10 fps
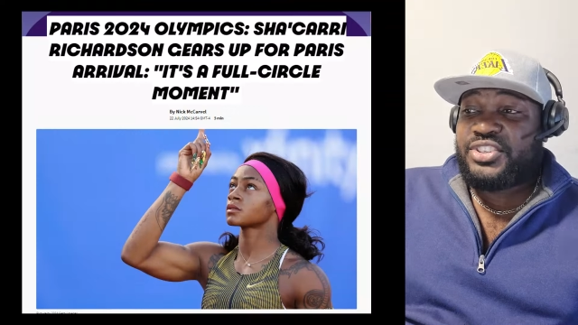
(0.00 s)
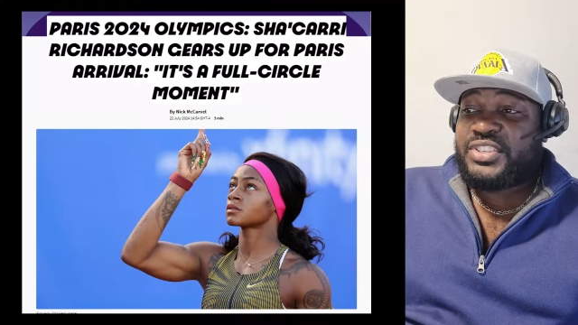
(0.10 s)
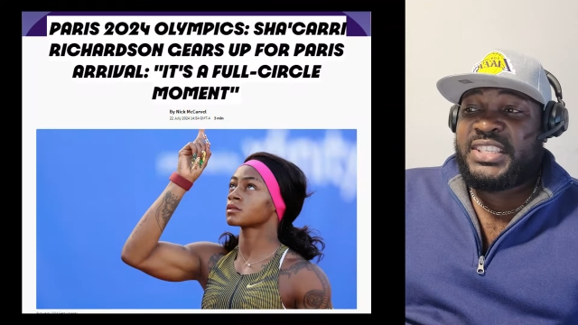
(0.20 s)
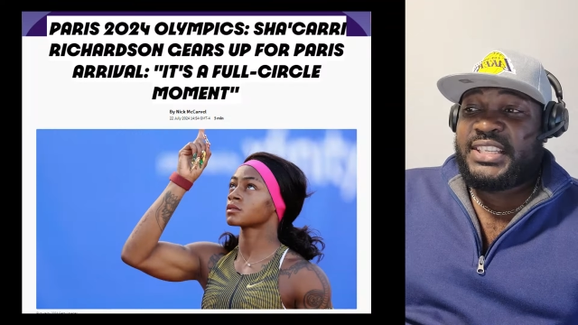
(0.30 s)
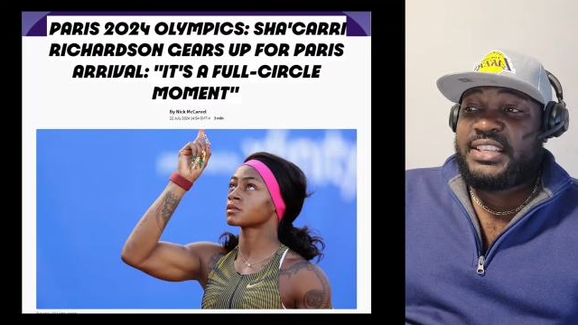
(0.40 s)

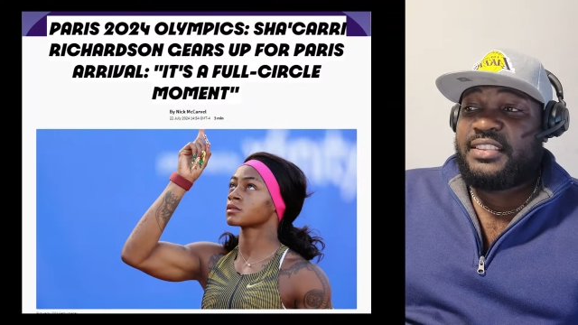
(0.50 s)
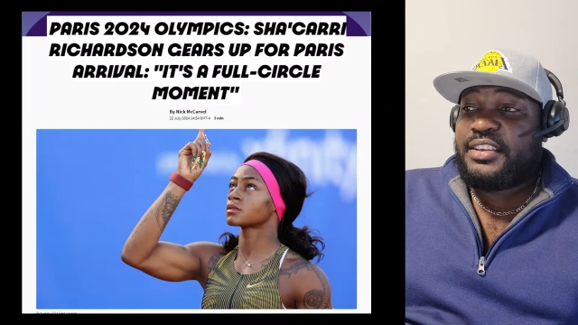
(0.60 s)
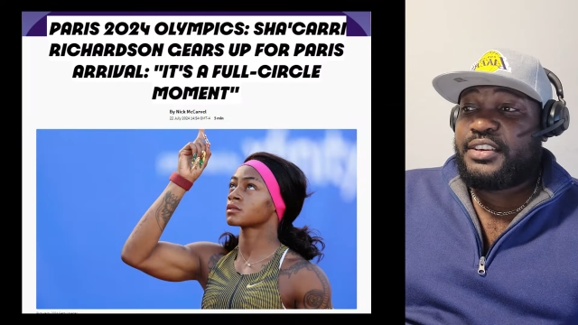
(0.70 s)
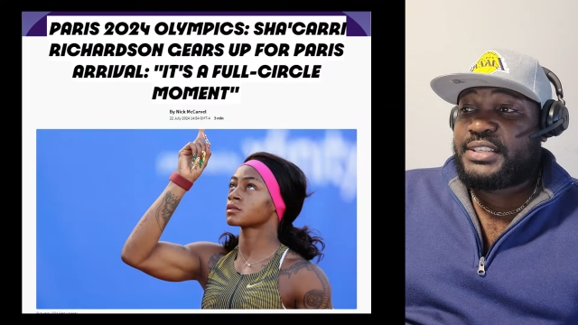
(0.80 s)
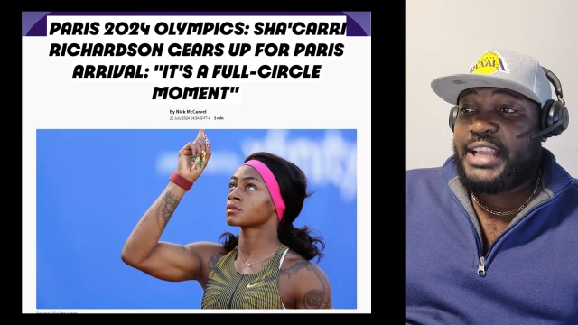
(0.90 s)
Speaker 1: just sitting
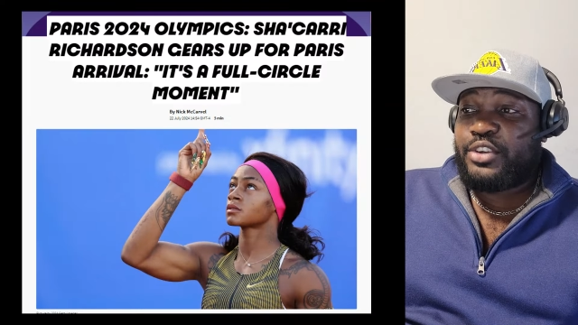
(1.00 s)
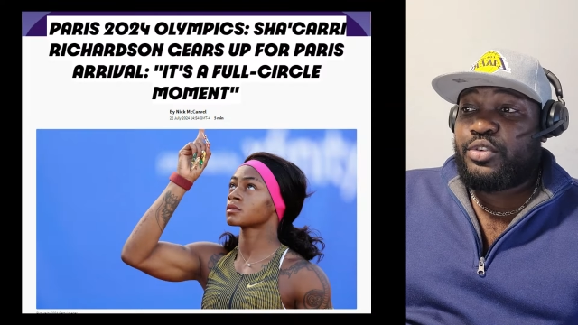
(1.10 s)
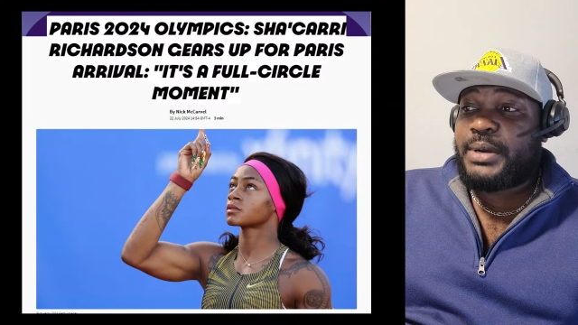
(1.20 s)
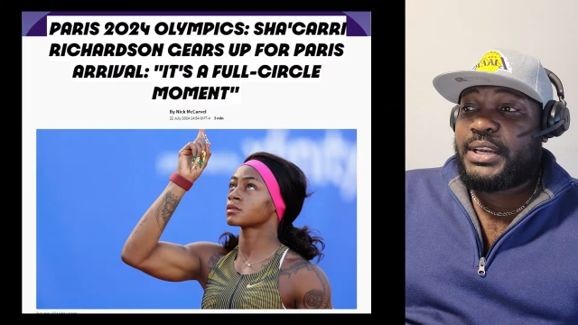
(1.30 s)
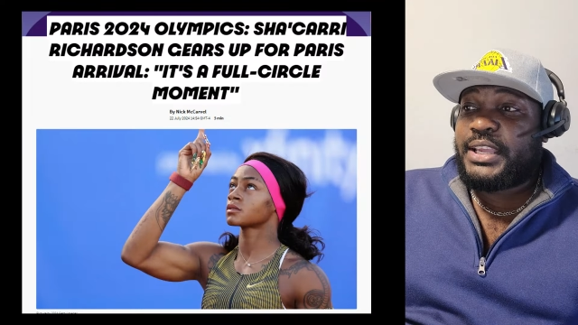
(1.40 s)
there. It's like
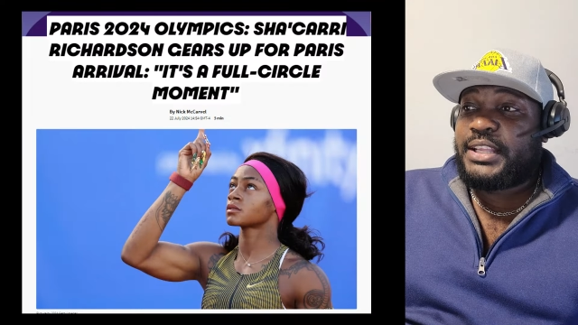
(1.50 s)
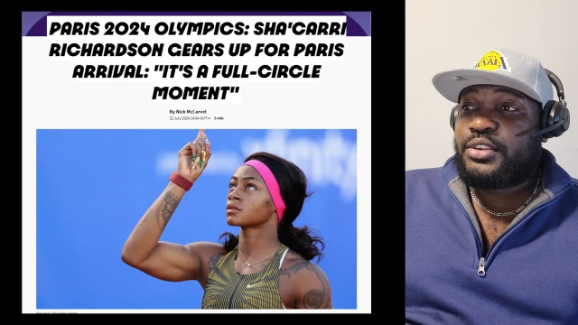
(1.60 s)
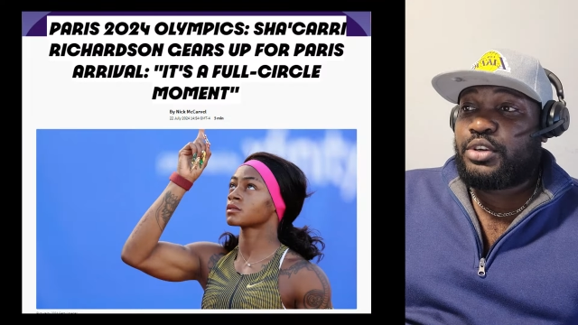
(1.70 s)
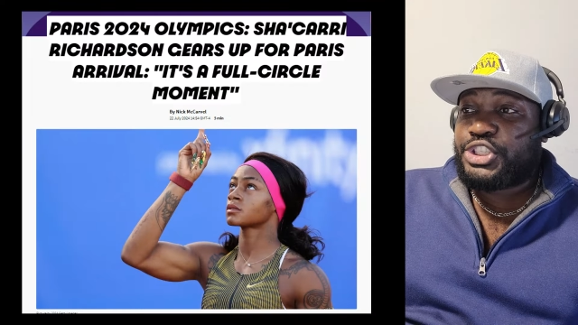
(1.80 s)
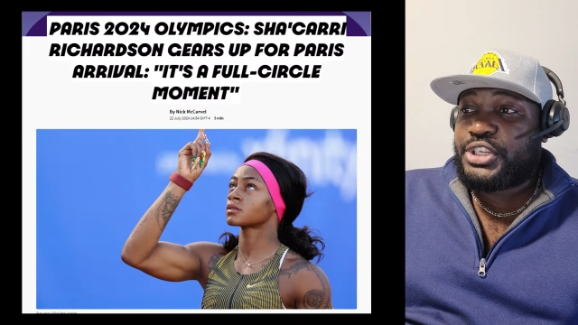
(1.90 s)
nobody can
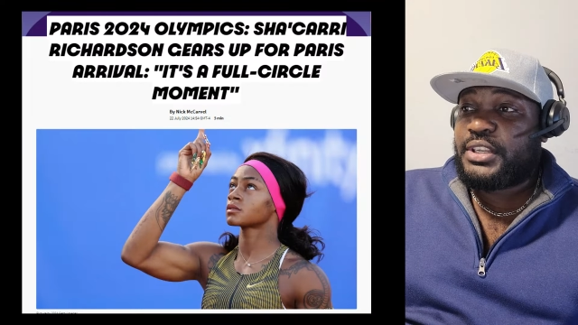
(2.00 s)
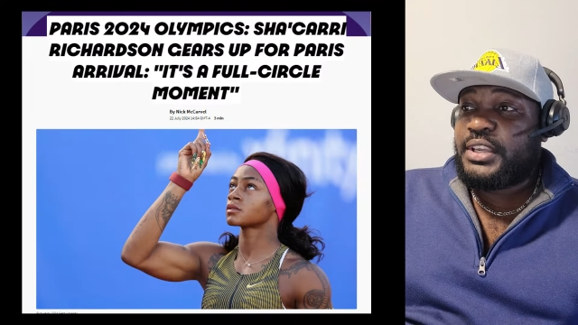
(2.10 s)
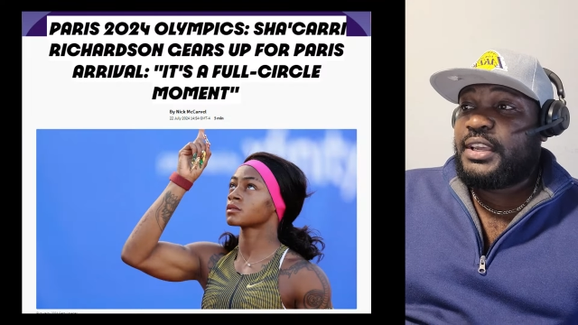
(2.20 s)
touch it.